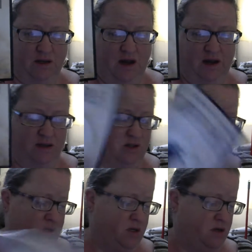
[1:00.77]
I like this
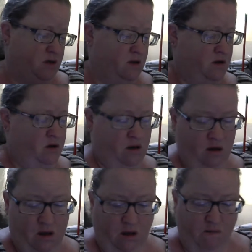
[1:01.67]
one.
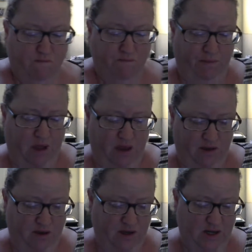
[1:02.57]
And
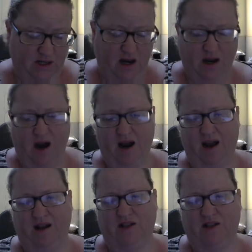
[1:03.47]
then these I got at a